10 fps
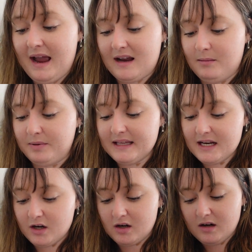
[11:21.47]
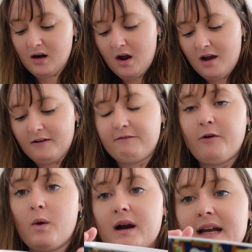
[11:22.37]
completer
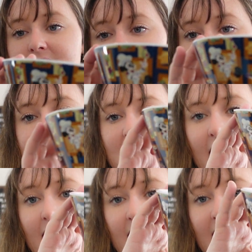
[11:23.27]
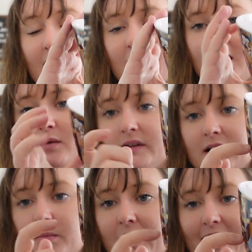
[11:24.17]
for it is a cute
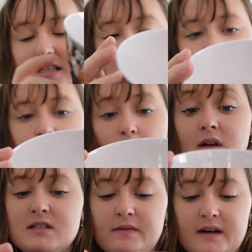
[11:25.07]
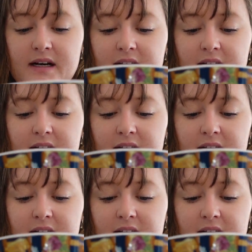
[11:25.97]
little plastic bowl. It's very